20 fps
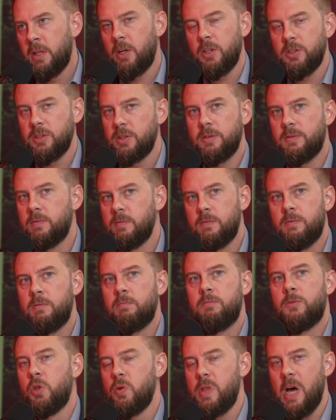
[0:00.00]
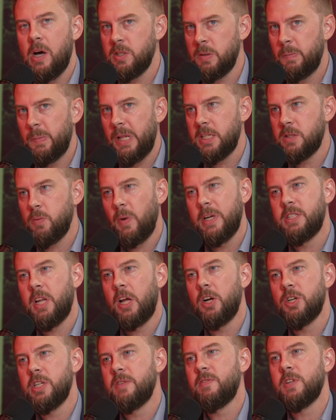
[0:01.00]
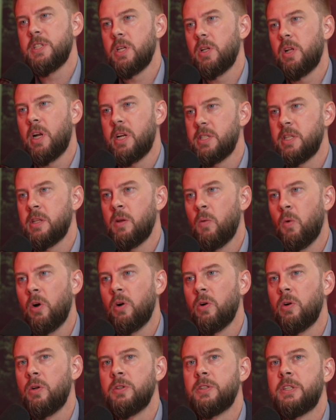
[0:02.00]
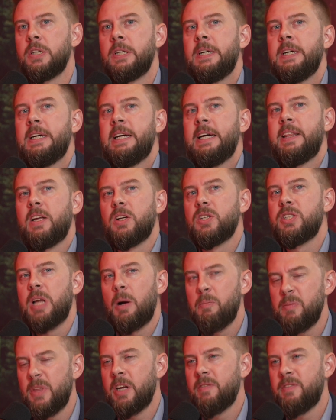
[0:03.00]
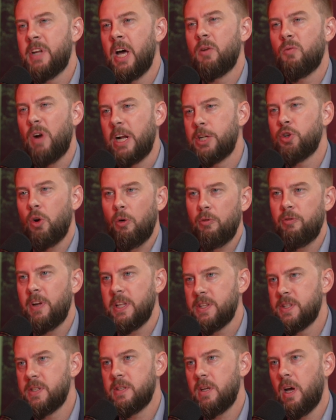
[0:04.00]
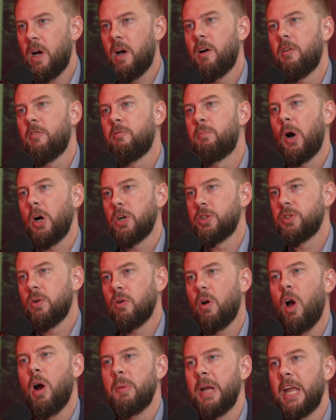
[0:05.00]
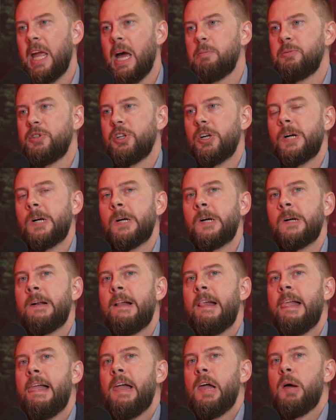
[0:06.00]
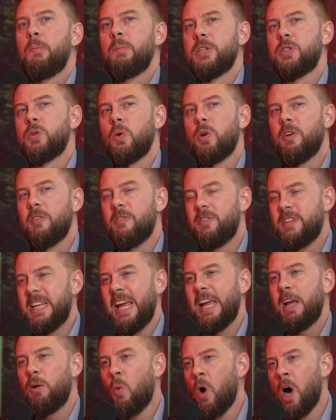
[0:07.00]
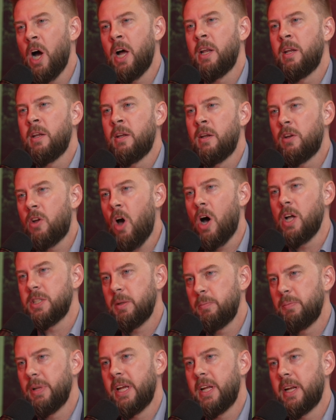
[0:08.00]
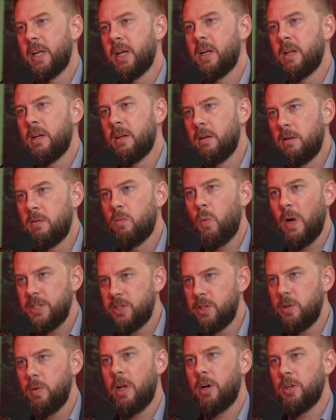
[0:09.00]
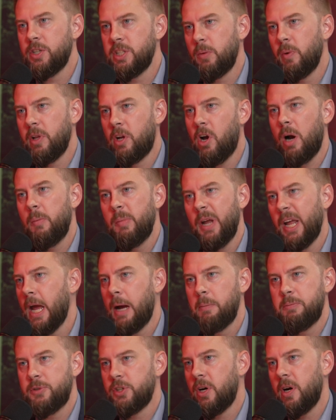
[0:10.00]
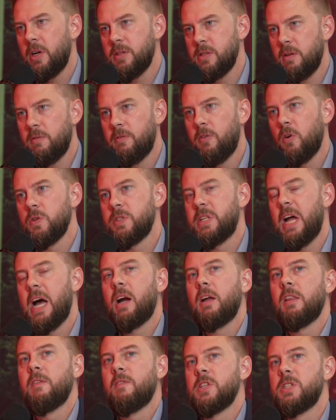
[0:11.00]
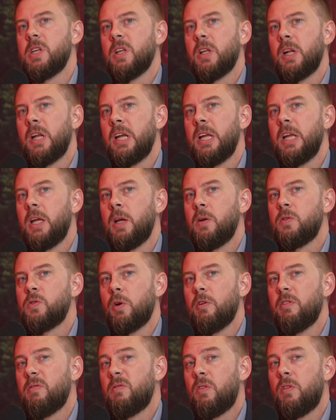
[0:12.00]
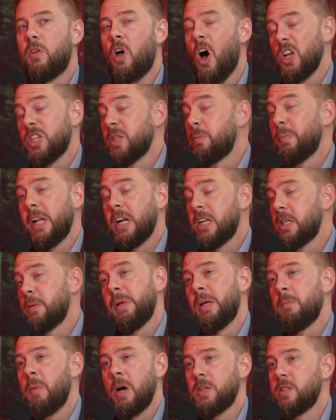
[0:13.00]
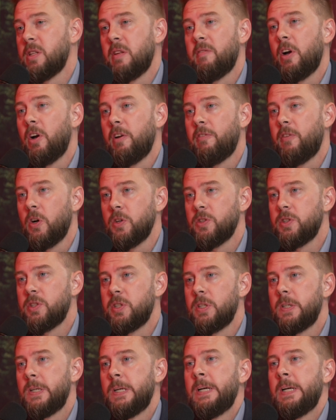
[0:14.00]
There's 2,000 plus waste energy facilities in the world. There's some that have done retrofits of partial carbon capture, but sort of day one contemplated waste to energy with carbon capture as the full stack of the facility, sort of contemplated to be amongst the very first